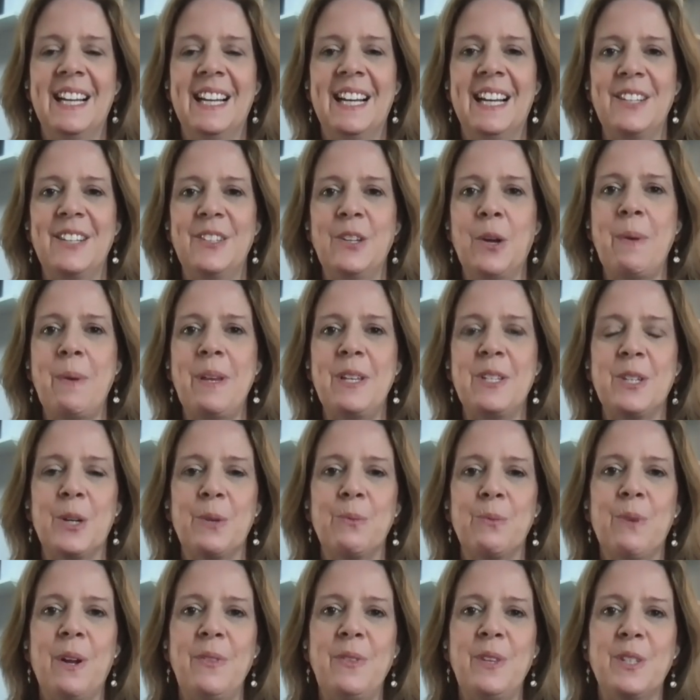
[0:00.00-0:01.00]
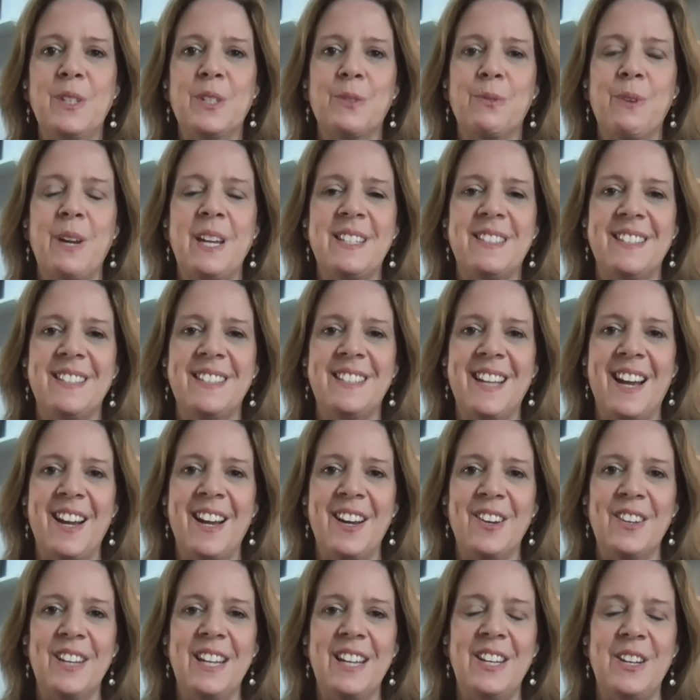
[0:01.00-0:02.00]
Uh, nobody's going to run this race
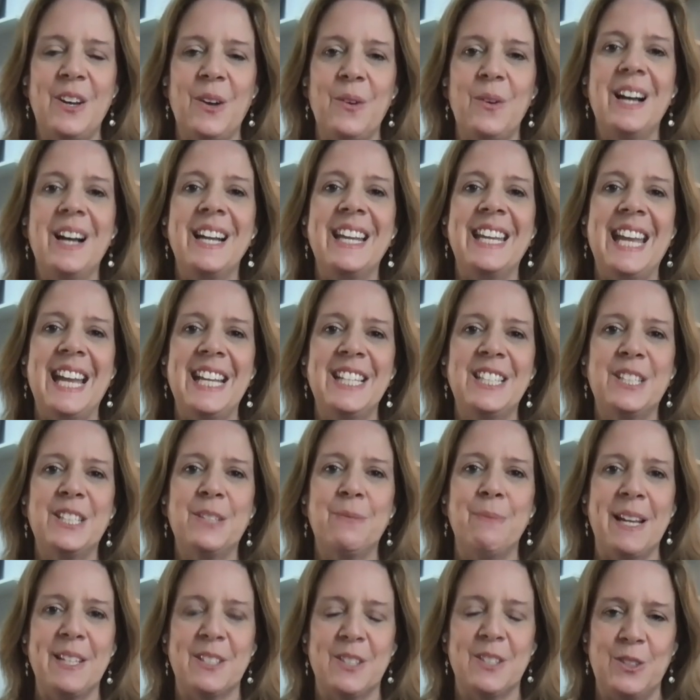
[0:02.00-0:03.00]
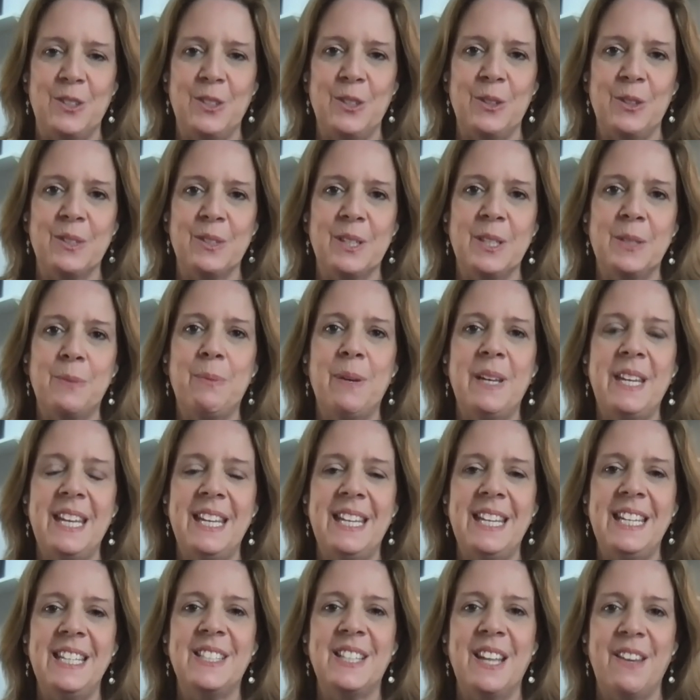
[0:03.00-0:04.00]
entirely, you know, against Massachusetts, but
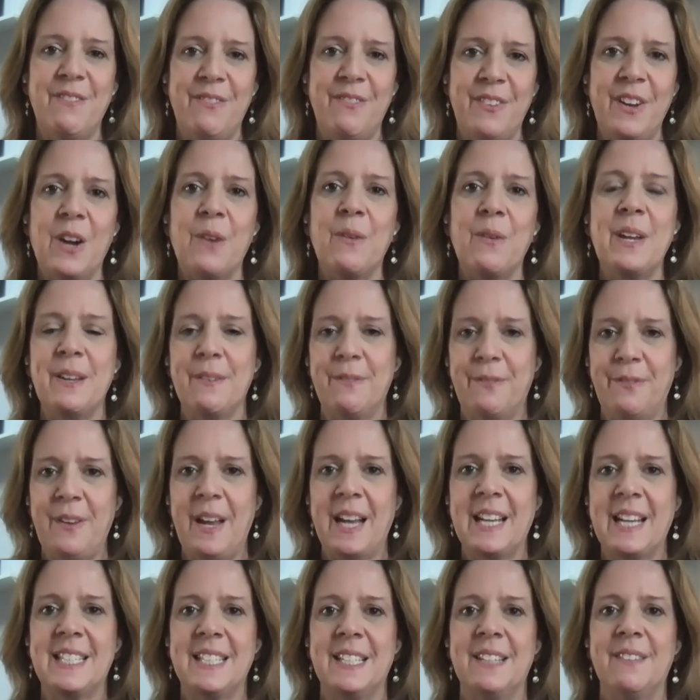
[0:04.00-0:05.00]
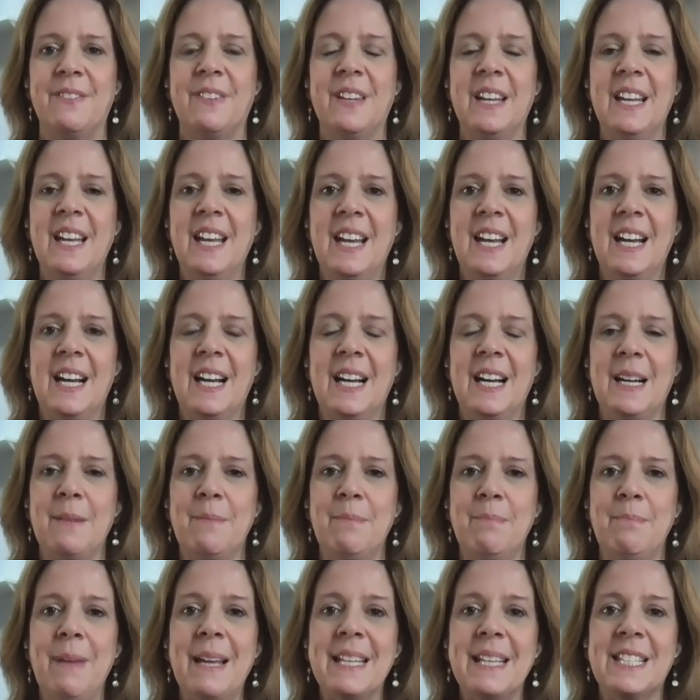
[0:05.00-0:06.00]
it is a very effective
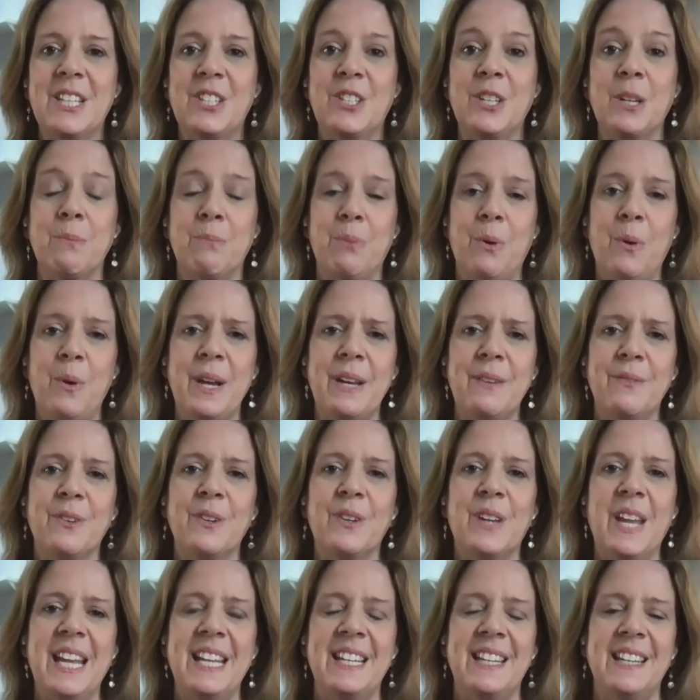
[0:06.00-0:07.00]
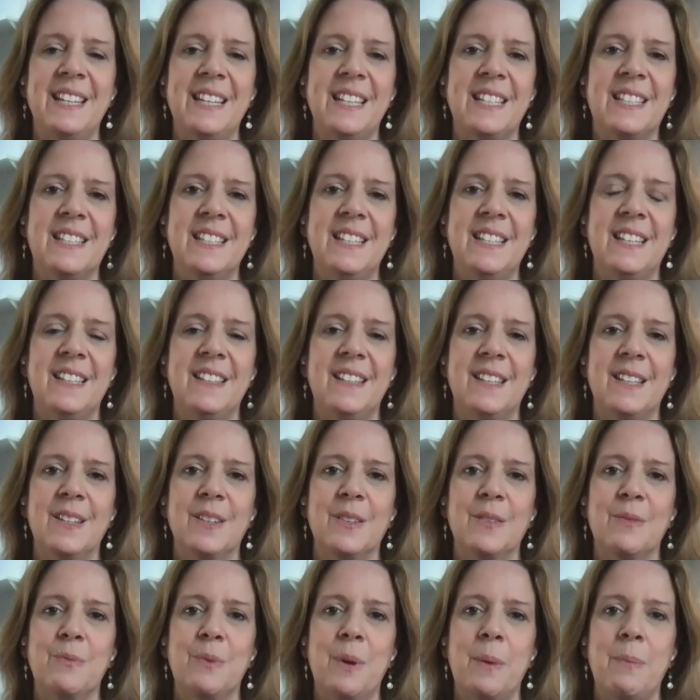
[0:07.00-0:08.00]
um, messaging point for candidates in
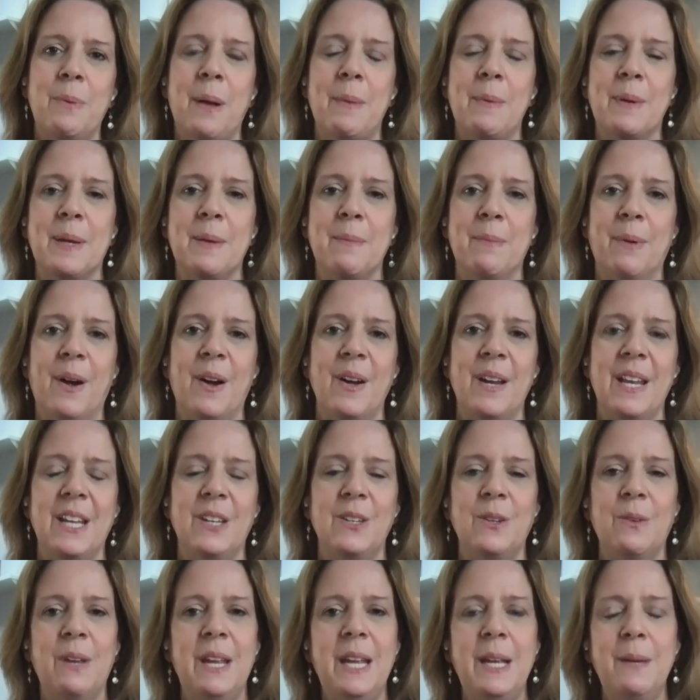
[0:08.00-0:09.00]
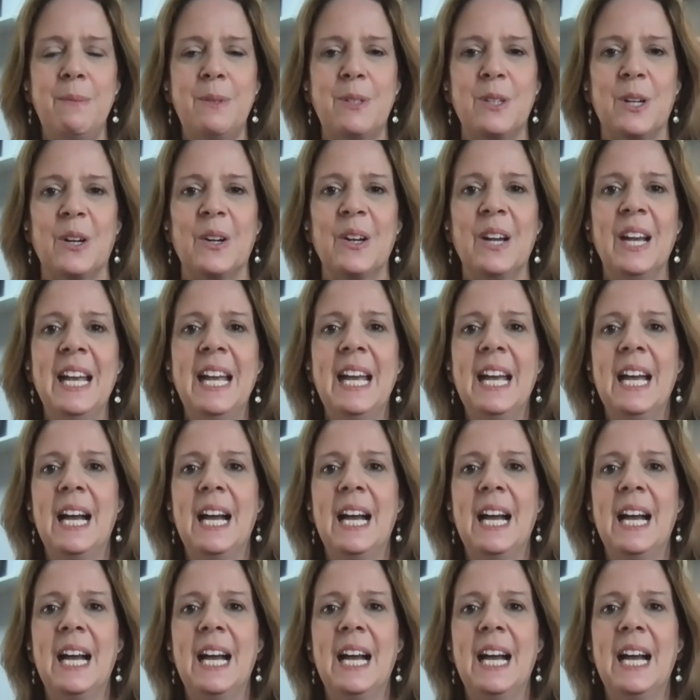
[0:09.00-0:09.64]
the Republican Party in New Hampshire.